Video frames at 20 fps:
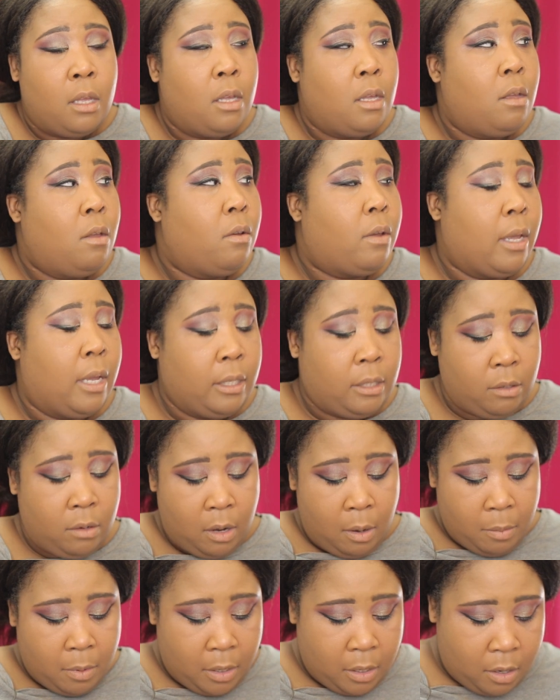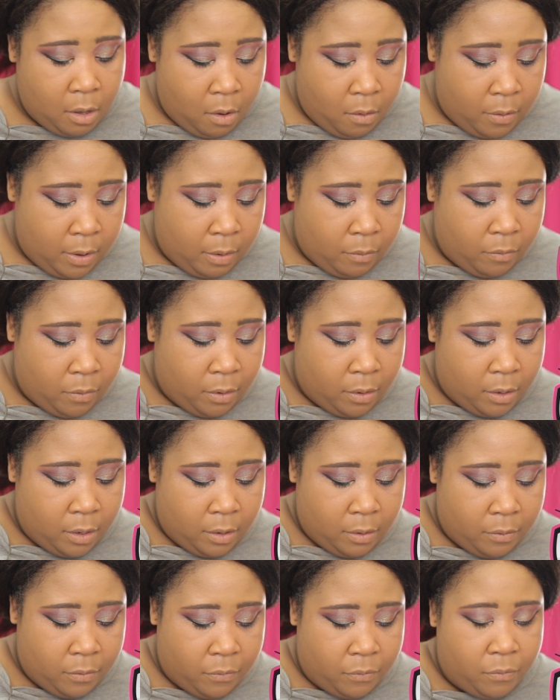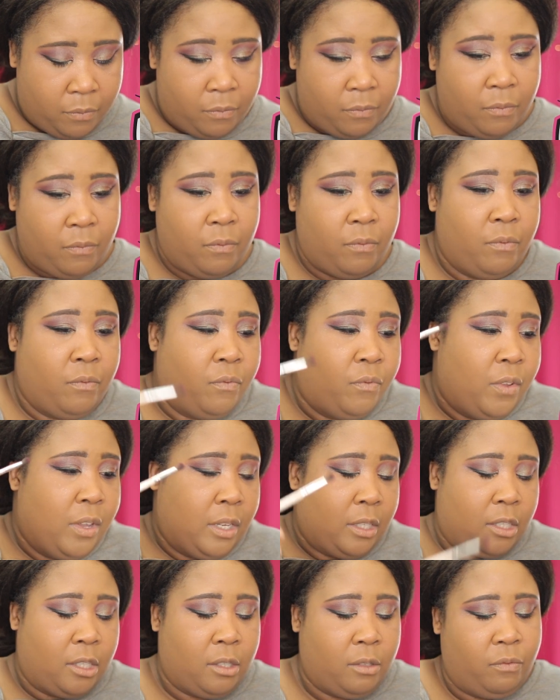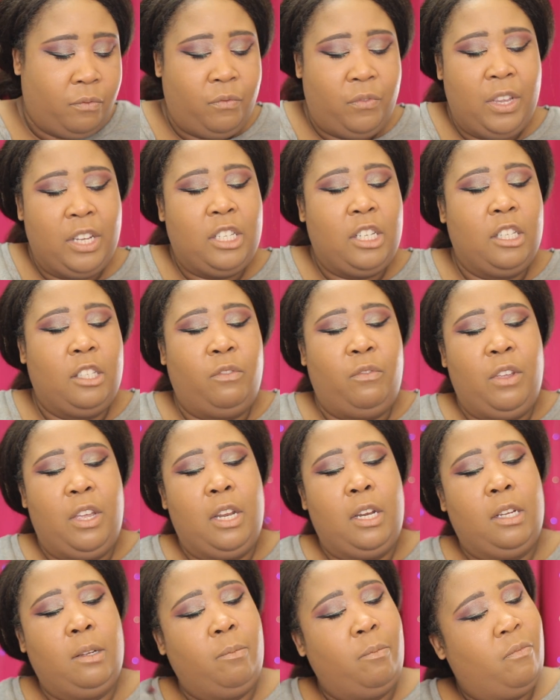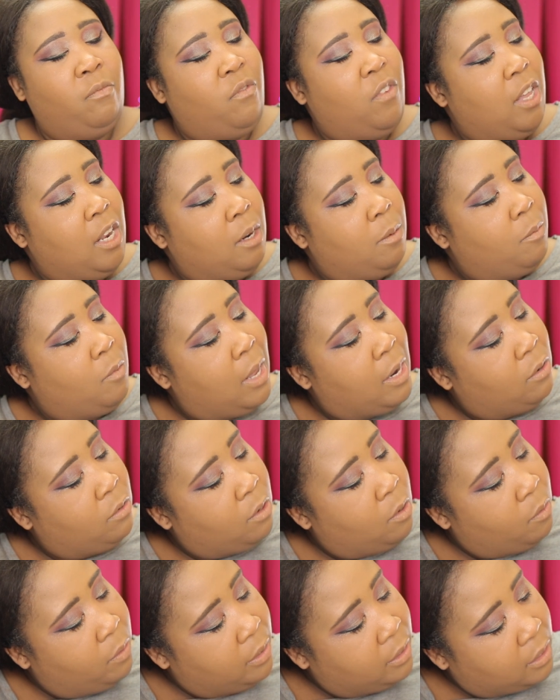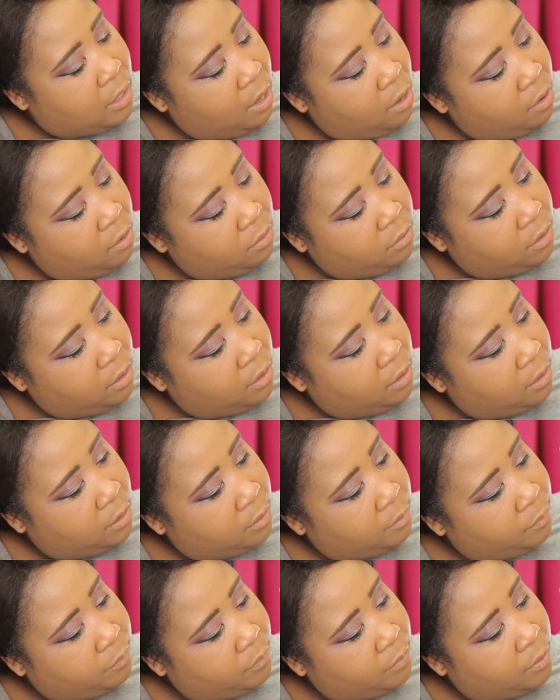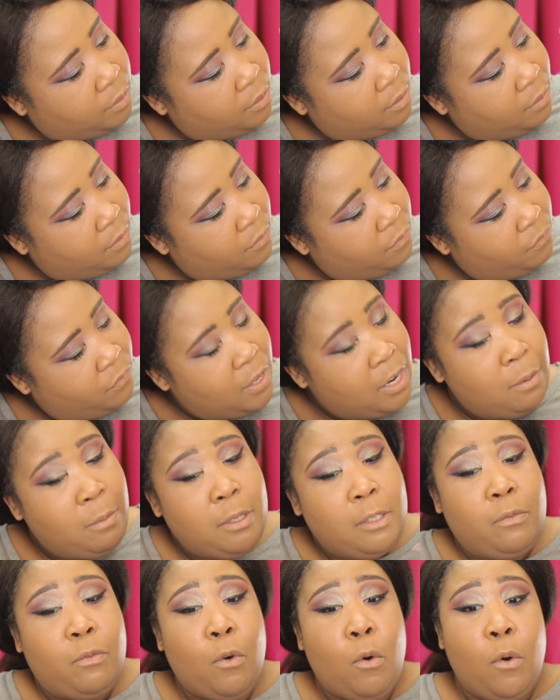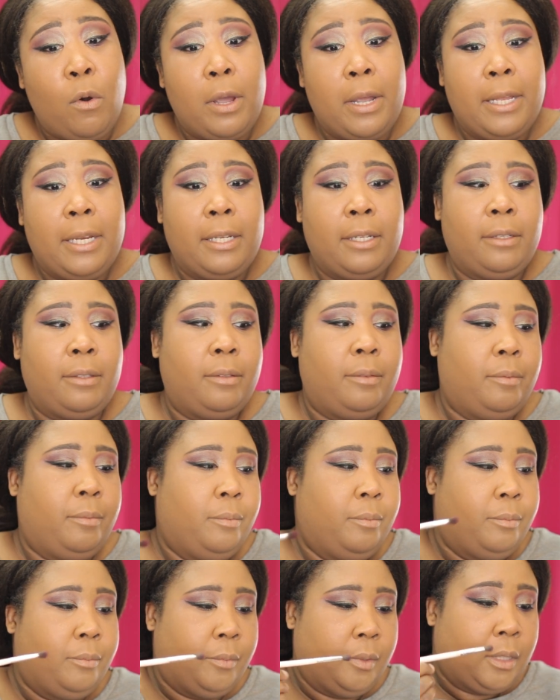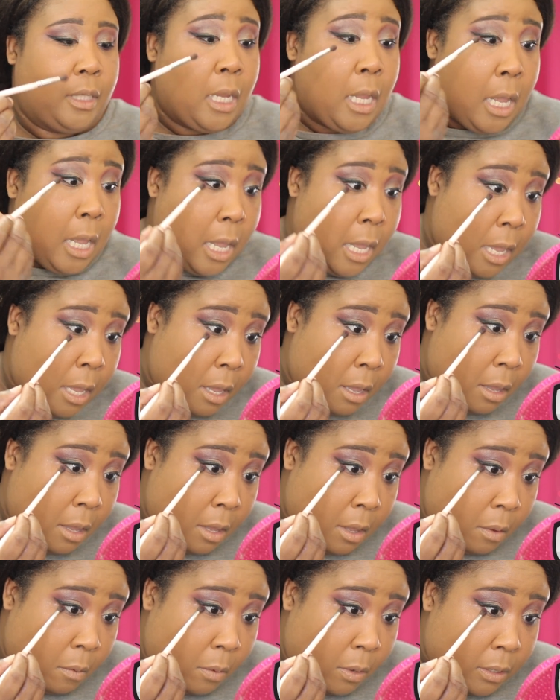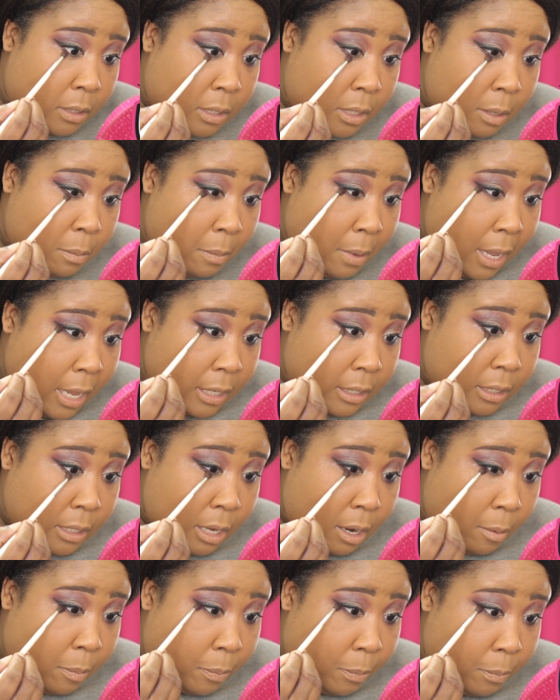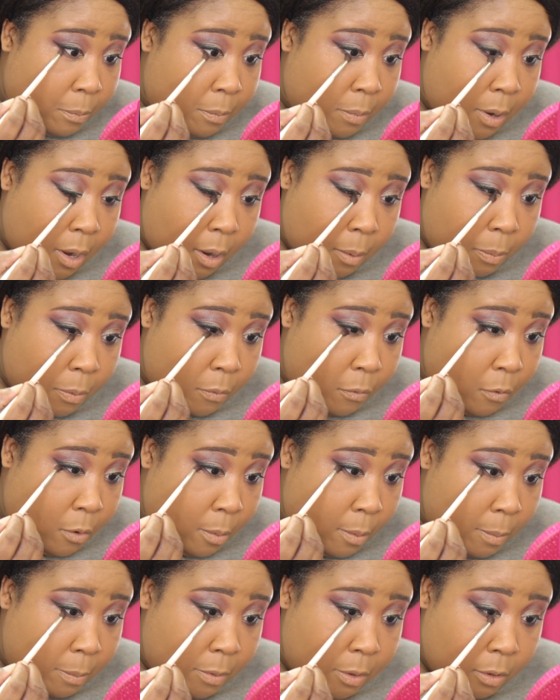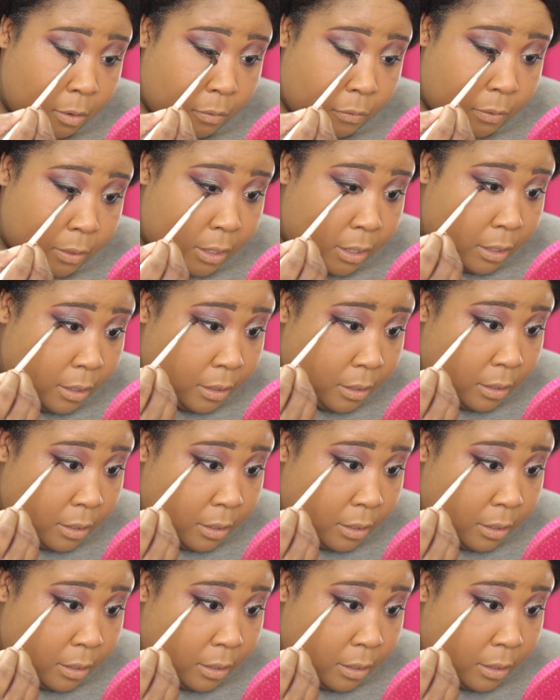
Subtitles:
Okay, so now I'm gonna go in with a vicious venom. I don't know what it's called. Venomous Void, which the mattes are performing beautifully.